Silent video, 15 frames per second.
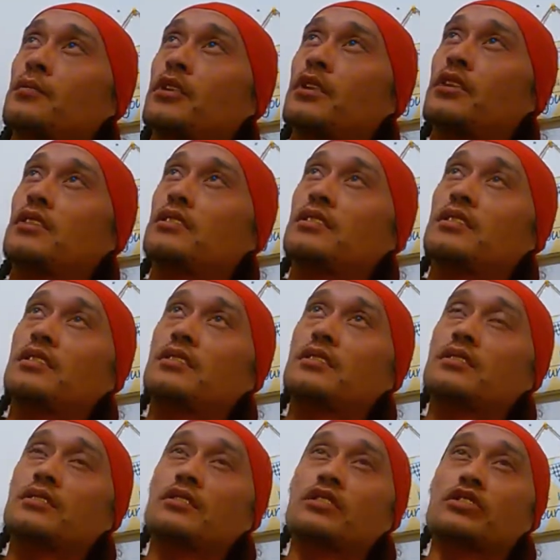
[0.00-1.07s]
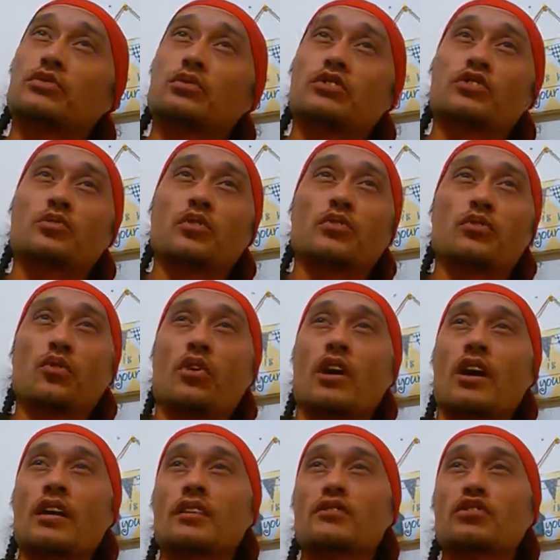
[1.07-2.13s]
But this was
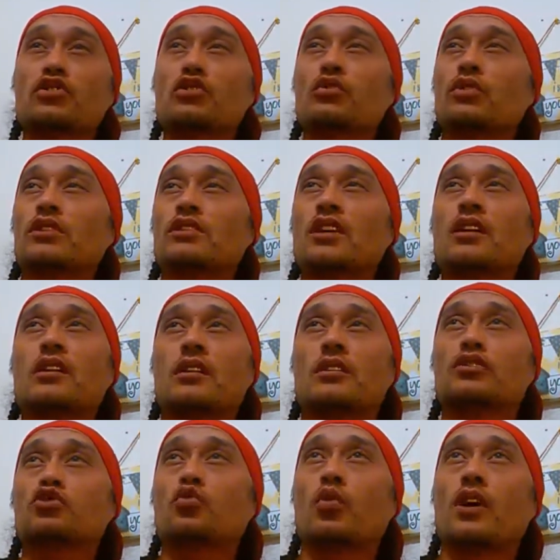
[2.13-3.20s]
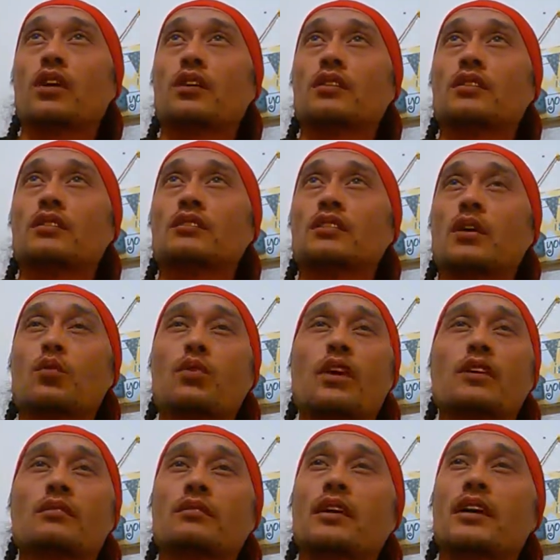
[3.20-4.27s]
before I even knew what tongues were, because I
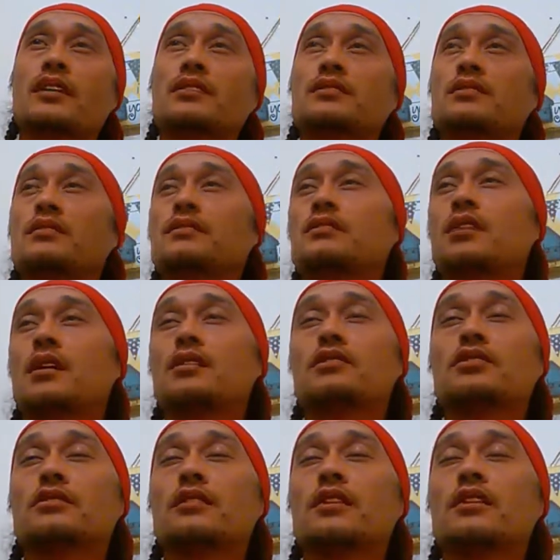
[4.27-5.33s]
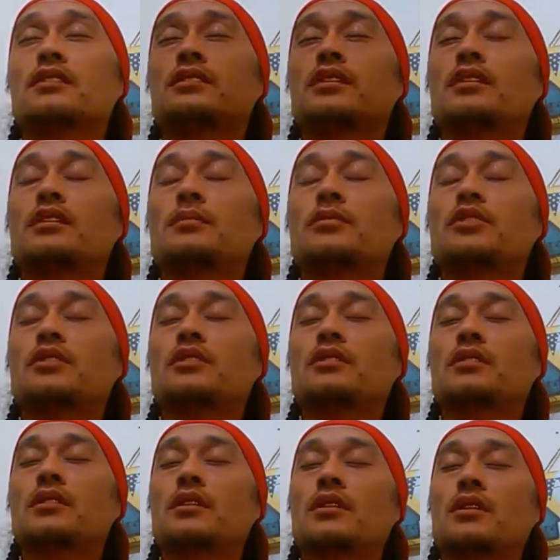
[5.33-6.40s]
wasn't raised in church or anything.
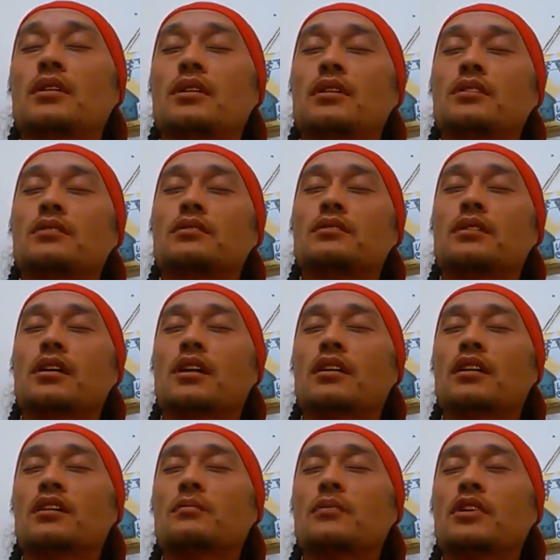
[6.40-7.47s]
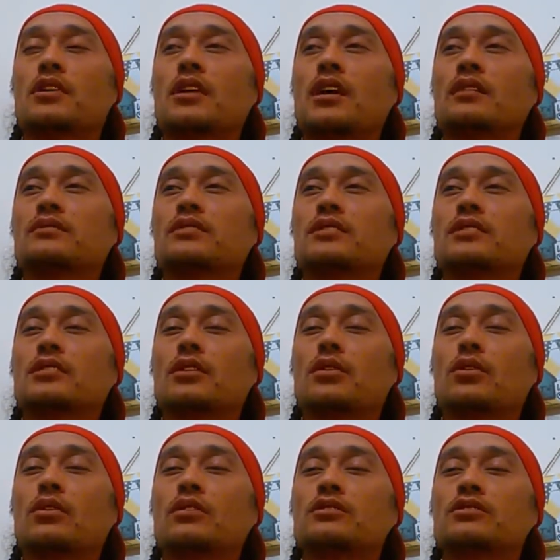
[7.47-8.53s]
But, you know, I gave my life to the
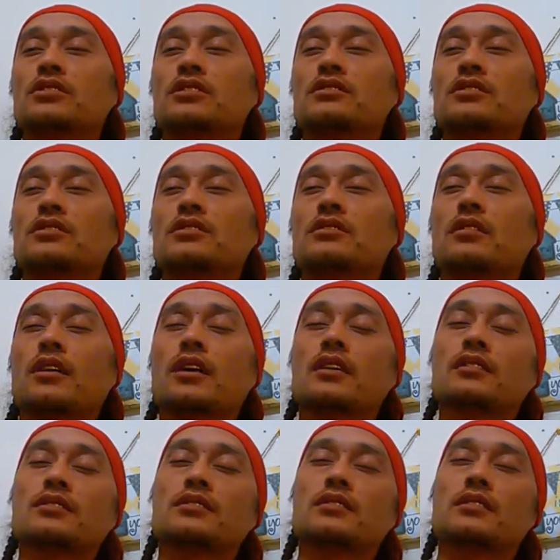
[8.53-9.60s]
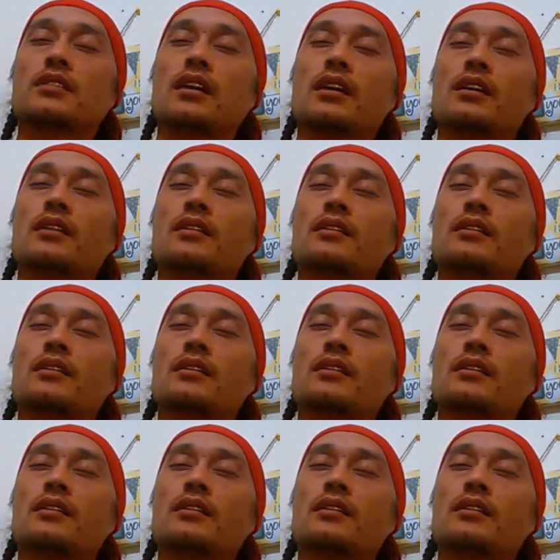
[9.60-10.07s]
Lord Jesus Christ, and